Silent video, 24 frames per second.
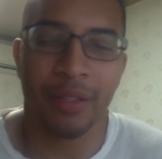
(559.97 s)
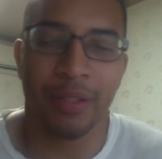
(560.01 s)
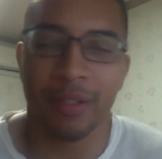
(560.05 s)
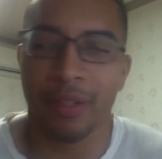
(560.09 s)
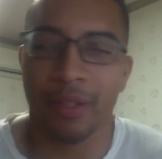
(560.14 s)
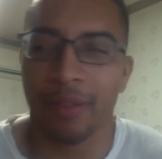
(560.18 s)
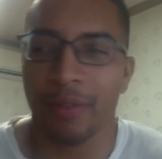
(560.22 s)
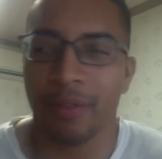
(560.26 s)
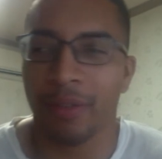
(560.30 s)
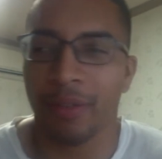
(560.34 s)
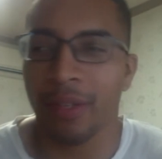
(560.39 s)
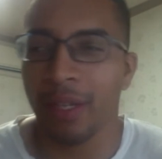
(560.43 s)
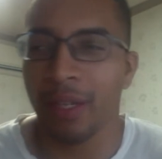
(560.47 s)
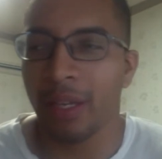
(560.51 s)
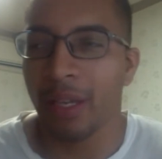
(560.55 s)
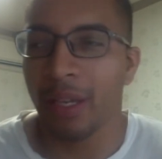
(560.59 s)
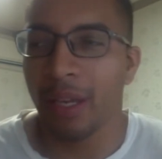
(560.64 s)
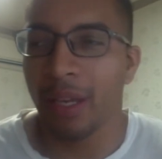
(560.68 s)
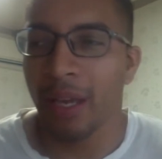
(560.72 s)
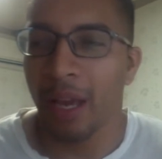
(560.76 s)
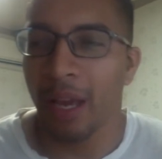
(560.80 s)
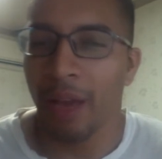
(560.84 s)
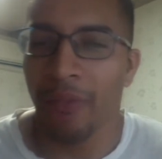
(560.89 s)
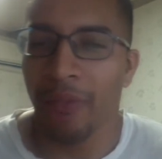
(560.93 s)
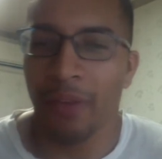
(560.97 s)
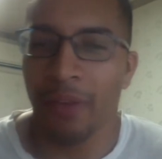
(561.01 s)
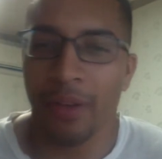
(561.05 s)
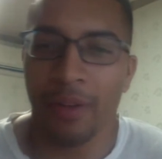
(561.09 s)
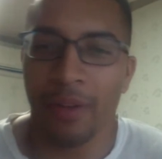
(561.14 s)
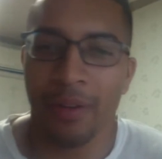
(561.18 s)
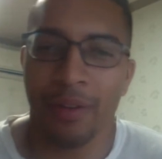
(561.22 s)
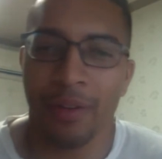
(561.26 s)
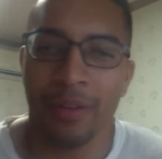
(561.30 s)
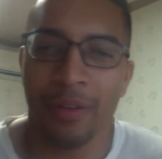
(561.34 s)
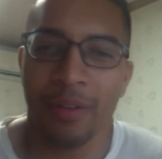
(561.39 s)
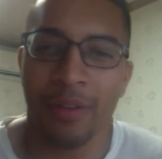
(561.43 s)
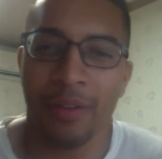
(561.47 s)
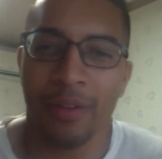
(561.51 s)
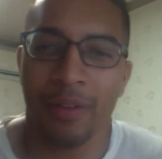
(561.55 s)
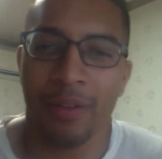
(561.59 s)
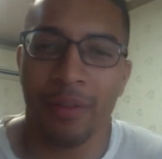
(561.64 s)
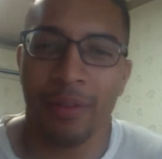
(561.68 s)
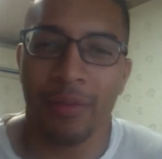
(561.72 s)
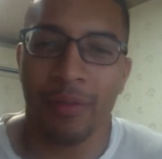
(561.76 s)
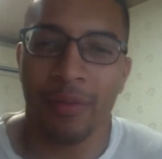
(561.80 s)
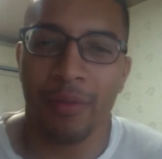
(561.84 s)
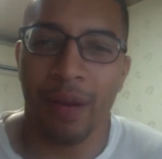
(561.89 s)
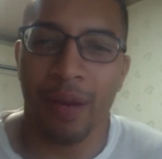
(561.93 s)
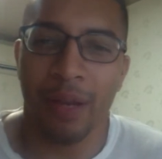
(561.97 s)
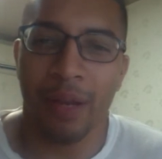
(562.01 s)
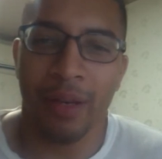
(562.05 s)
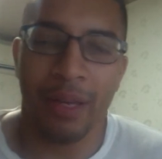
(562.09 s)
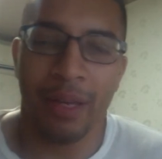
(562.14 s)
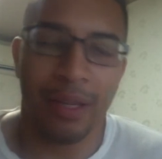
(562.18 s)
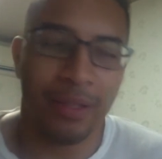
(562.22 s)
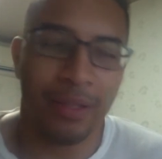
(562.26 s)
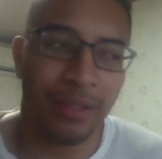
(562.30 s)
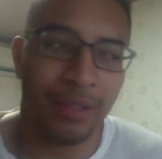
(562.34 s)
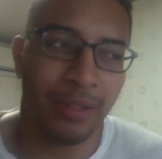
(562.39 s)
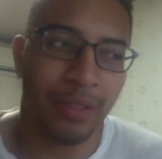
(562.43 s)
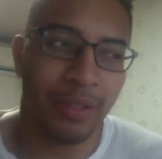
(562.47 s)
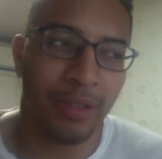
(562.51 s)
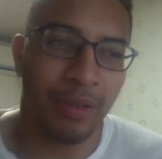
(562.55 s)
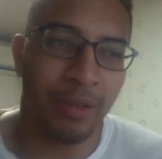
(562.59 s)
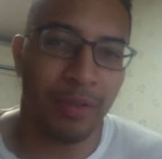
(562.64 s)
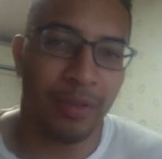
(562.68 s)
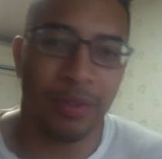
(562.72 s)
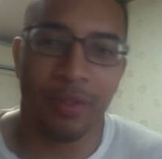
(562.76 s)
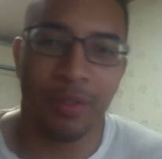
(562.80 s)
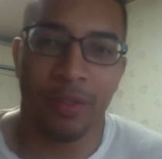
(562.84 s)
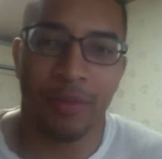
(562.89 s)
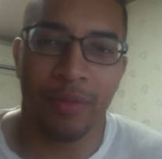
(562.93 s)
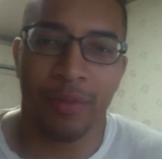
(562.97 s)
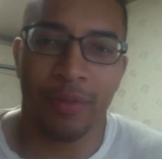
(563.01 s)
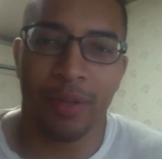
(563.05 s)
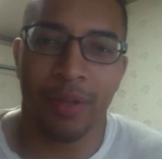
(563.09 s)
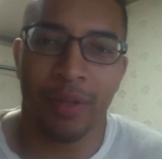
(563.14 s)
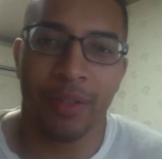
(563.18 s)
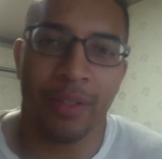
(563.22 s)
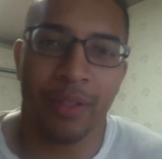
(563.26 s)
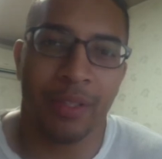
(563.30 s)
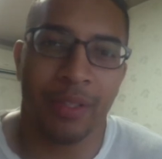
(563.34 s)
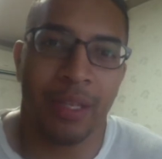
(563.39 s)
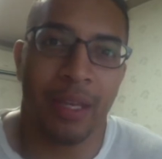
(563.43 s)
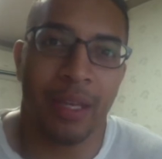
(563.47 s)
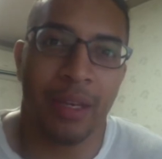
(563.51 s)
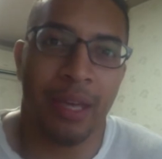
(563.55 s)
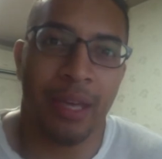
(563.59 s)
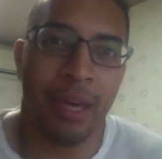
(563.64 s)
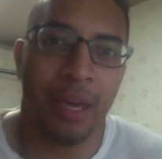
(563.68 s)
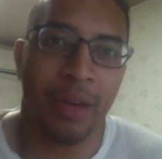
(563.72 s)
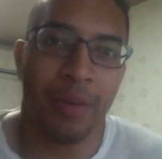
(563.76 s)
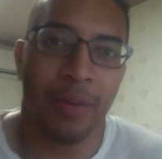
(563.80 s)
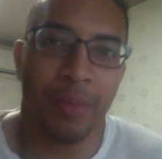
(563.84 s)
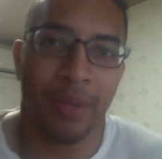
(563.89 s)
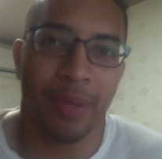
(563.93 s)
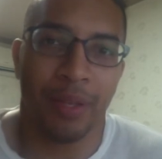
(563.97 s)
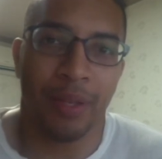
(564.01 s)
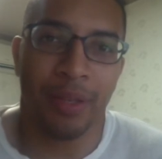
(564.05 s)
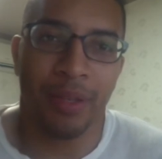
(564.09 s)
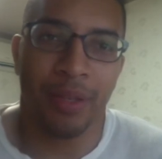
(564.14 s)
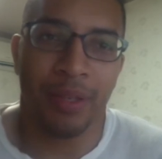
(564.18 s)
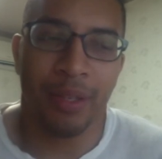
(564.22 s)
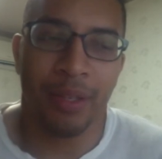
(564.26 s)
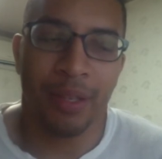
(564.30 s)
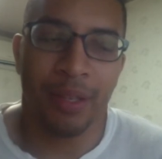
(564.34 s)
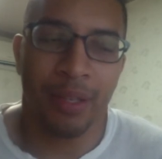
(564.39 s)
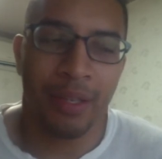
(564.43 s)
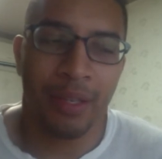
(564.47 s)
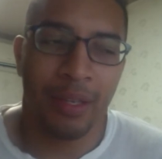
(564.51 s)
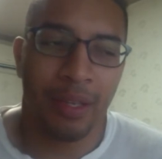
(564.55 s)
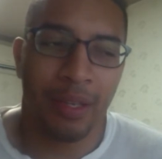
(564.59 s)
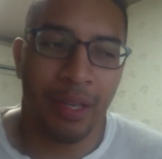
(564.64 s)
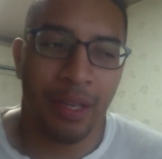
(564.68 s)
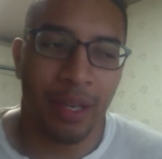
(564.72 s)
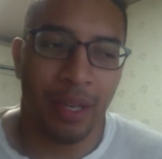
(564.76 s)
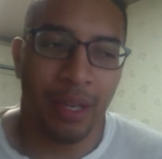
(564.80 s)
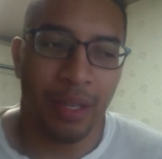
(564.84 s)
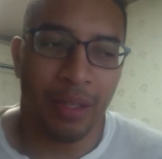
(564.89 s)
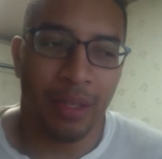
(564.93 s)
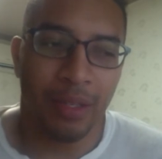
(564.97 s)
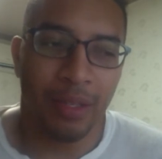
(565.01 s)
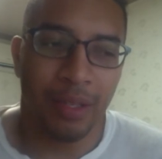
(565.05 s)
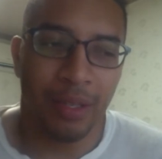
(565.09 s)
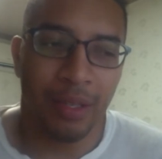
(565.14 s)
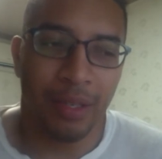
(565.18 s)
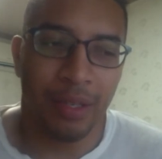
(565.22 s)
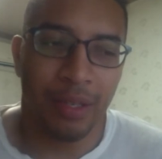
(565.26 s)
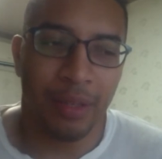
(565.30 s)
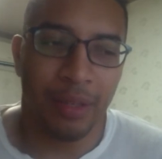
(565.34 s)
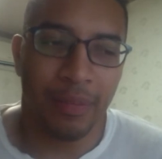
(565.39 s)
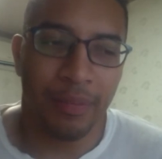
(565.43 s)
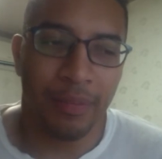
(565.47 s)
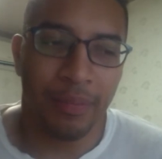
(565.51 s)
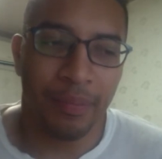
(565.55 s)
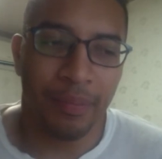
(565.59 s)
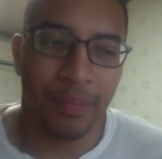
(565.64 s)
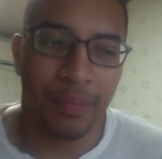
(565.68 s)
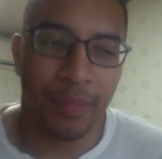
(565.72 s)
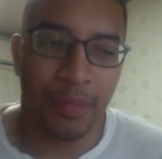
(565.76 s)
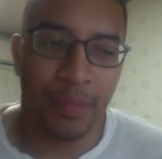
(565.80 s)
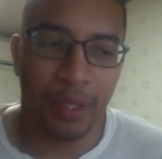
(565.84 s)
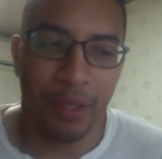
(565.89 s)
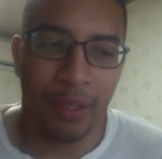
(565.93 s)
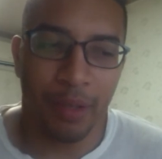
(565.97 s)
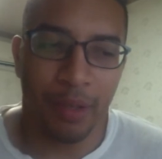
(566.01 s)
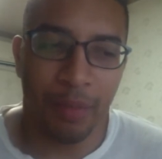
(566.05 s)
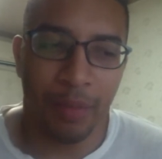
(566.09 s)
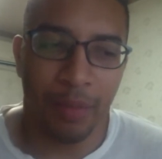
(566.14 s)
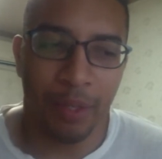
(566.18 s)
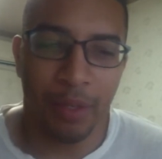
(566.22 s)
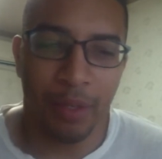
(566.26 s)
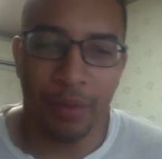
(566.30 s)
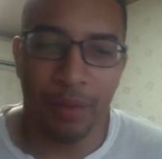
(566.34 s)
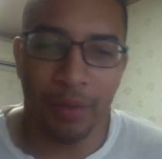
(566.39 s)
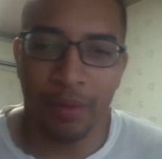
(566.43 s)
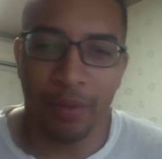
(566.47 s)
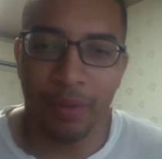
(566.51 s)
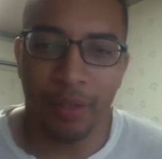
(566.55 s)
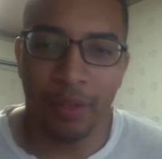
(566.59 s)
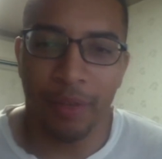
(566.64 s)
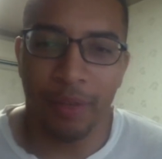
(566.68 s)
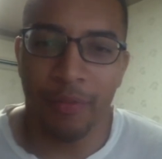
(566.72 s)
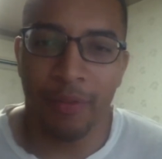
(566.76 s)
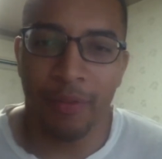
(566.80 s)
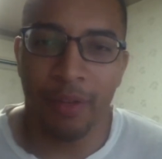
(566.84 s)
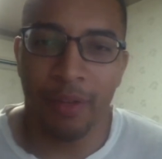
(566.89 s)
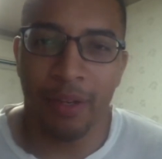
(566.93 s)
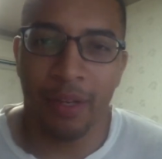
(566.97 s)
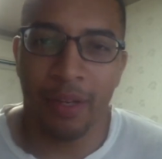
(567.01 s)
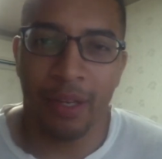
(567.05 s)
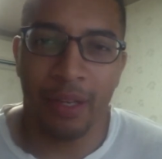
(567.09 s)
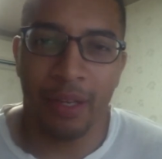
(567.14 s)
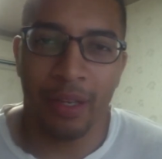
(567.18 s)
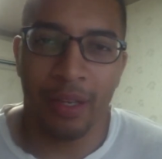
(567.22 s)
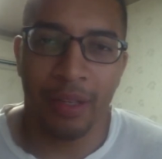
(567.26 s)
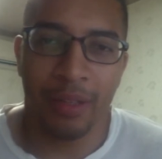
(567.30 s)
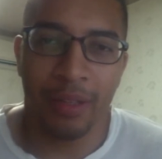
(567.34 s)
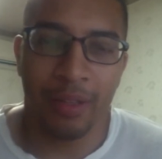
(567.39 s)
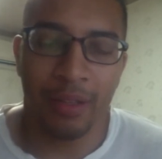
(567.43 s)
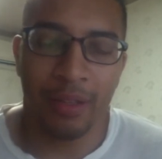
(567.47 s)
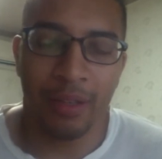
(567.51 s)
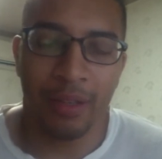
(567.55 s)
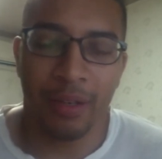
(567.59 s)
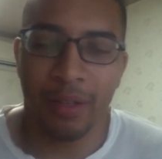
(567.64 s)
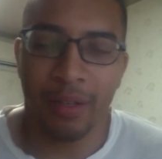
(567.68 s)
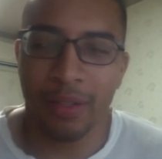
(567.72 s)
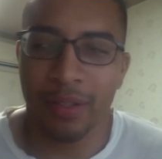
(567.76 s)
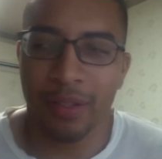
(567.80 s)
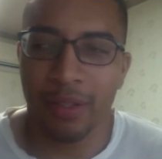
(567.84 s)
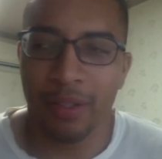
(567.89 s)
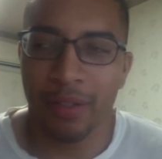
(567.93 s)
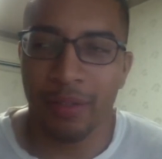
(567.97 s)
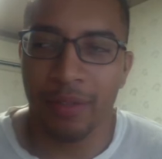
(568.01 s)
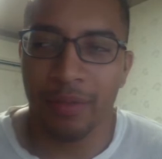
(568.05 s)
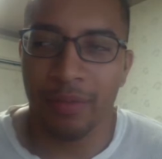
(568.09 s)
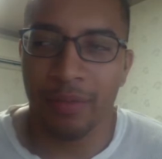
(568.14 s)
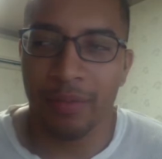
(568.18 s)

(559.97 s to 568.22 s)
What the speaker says: So I figured, why not just go somewhere and stand out a bit and, be a little different and also